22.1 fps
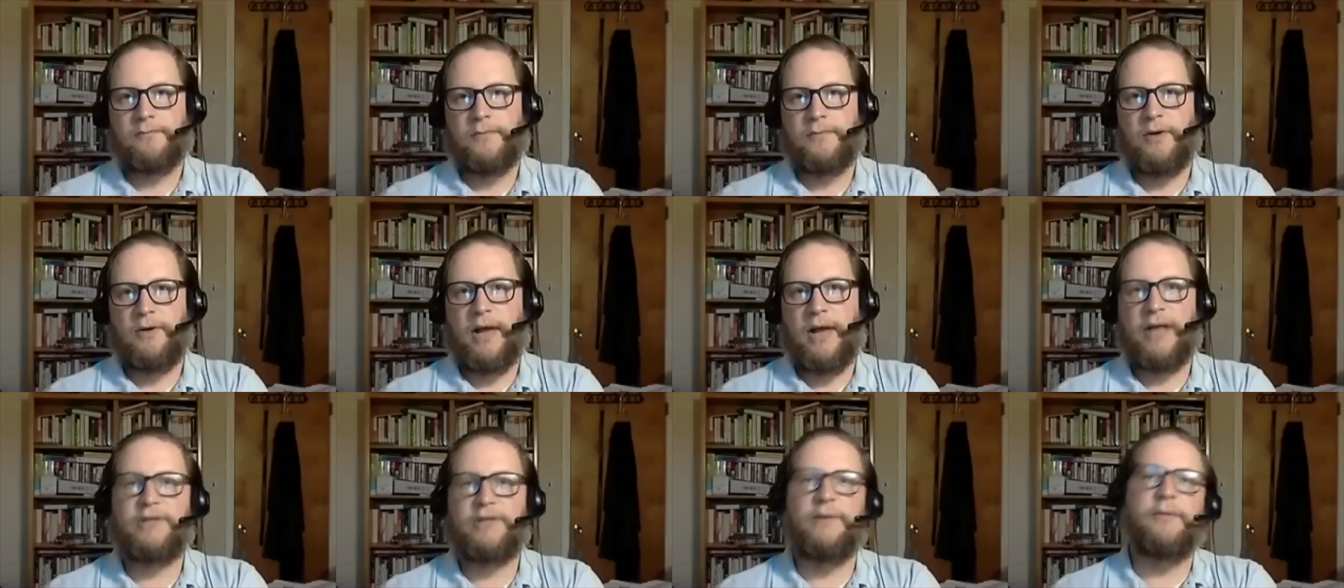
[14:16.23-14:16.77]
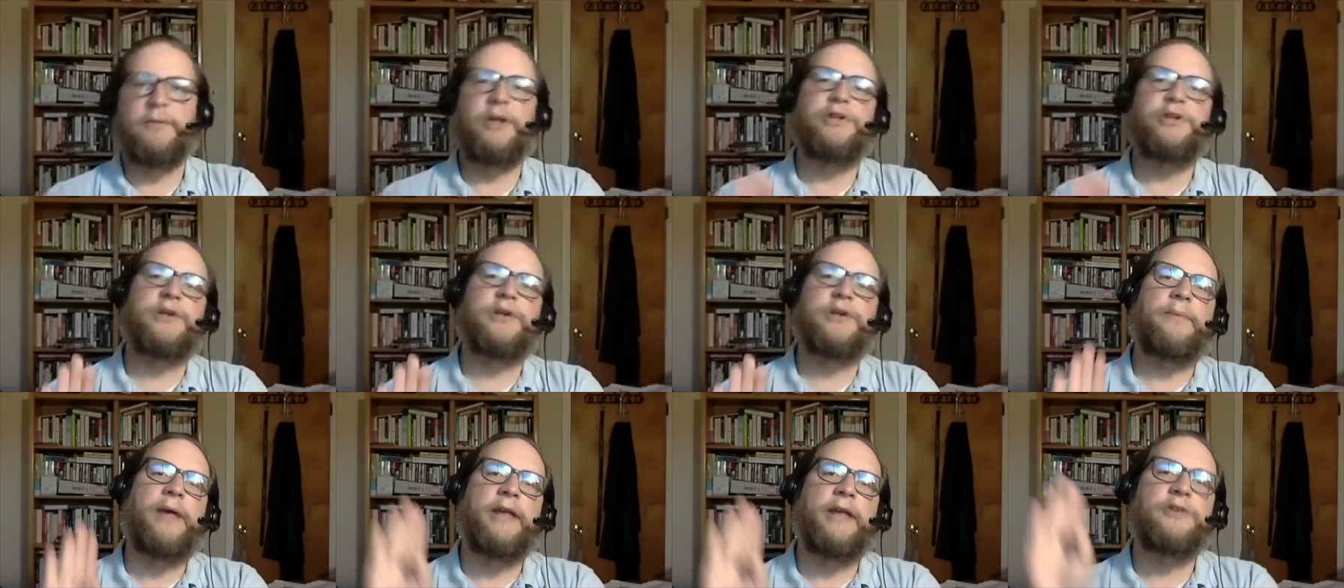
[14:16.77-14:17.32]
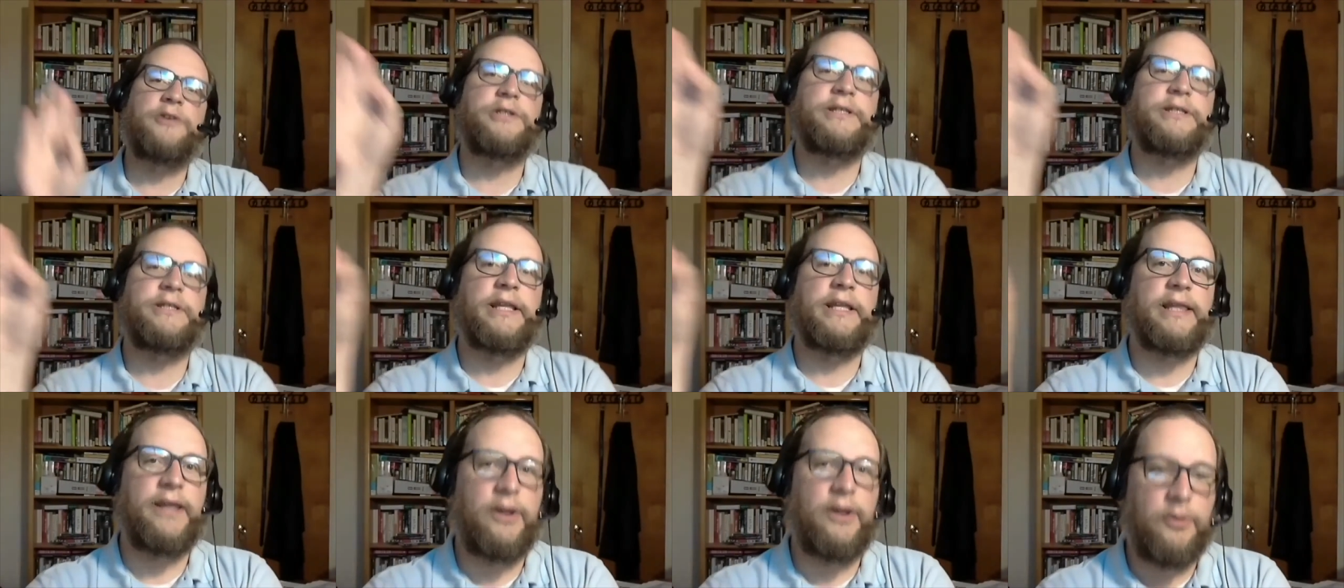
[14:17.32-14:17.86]
Okay, so I'm going to jump ahead just a
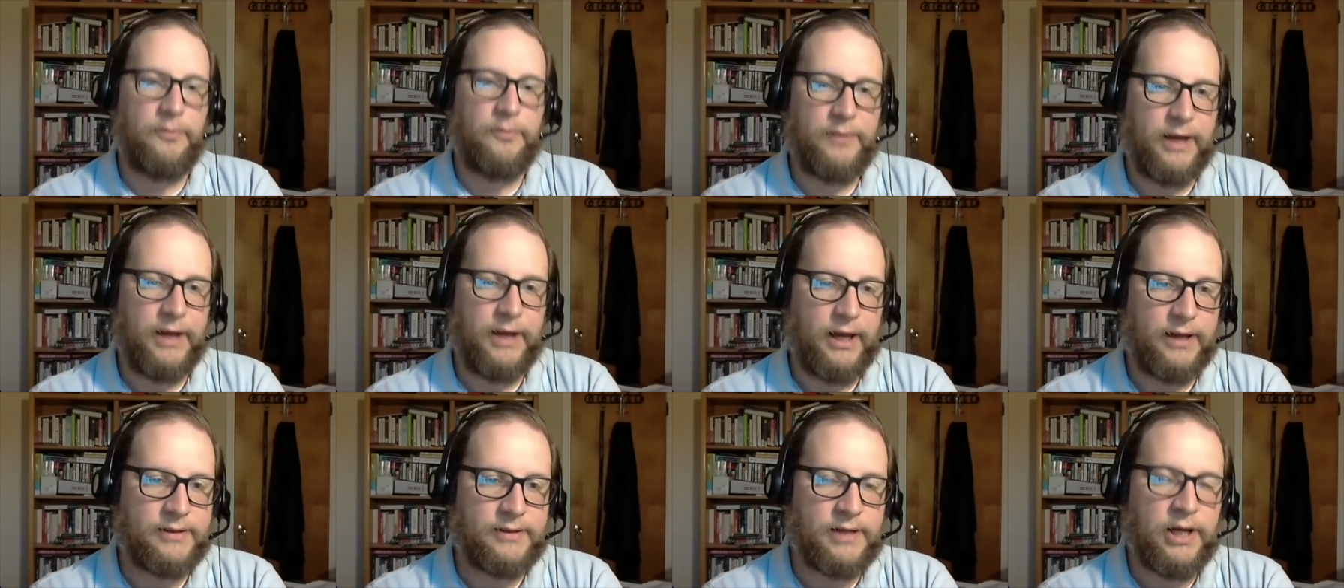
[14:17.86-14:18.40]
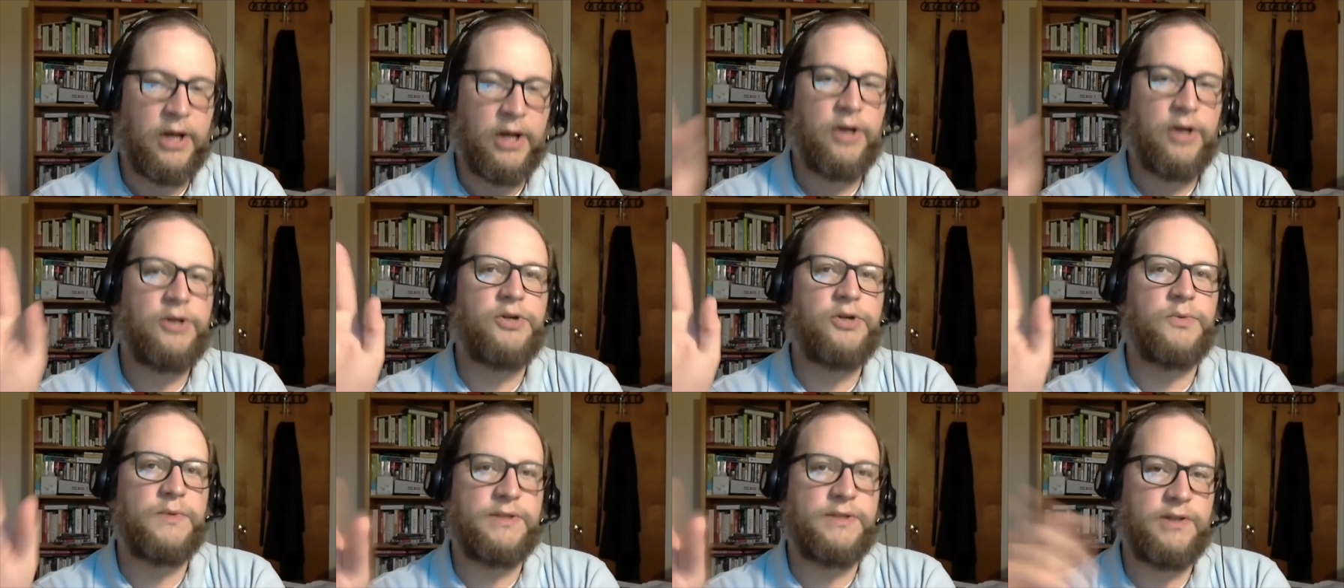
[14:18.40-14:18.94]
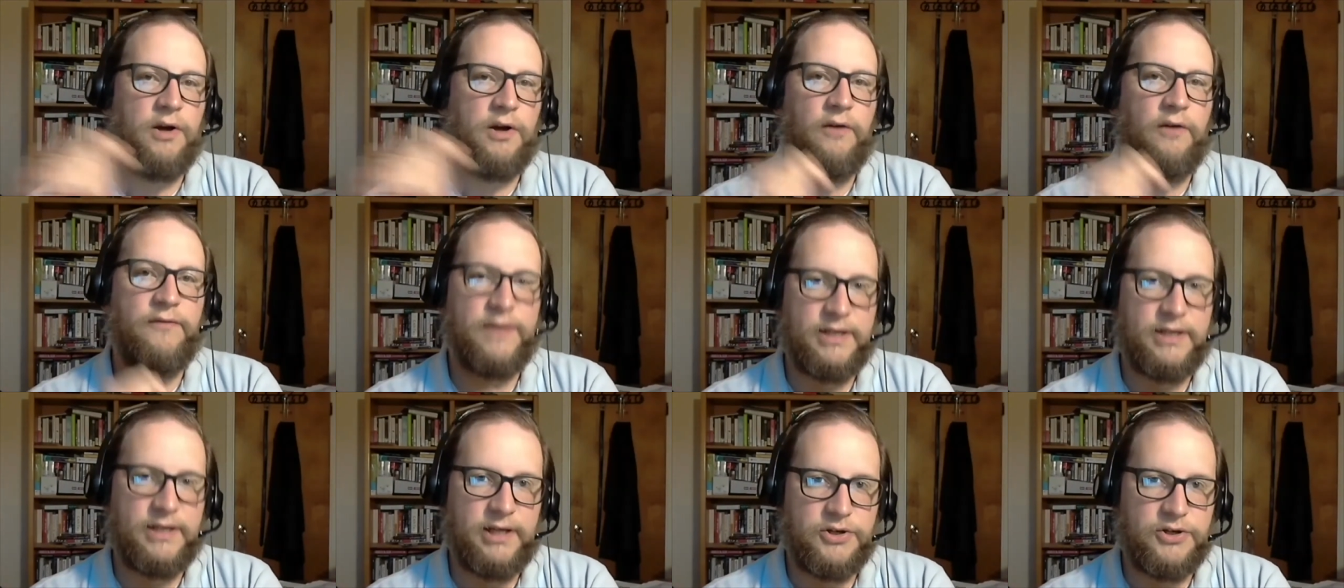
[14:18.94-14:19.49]
little bit to resolve the
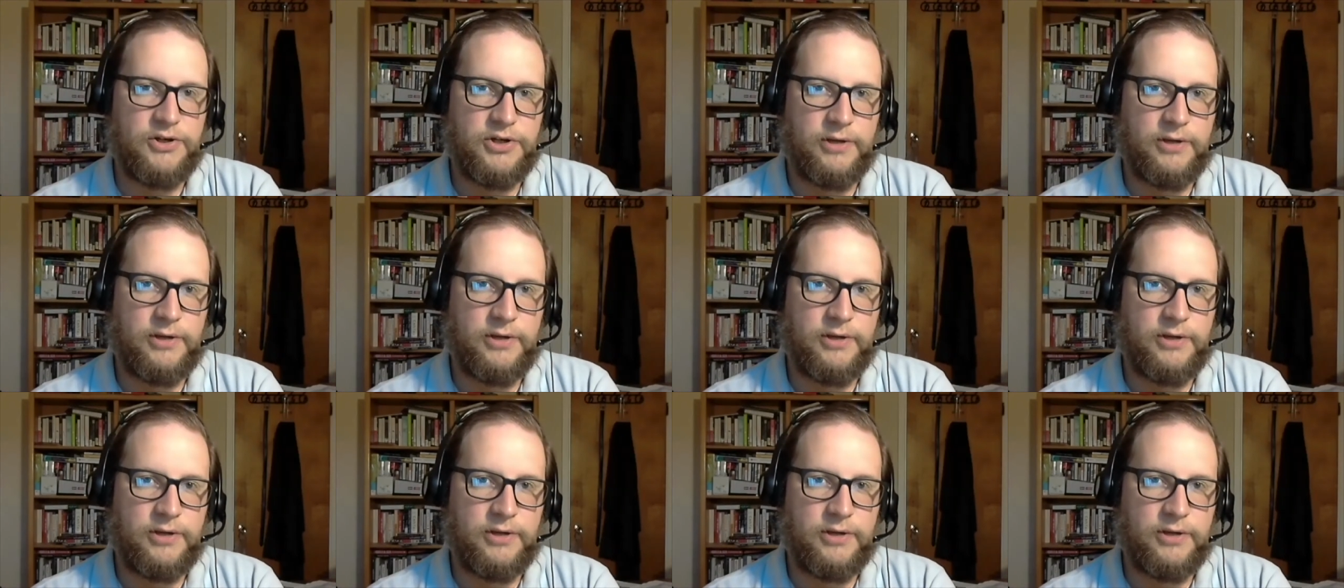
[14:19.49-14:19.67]
tension.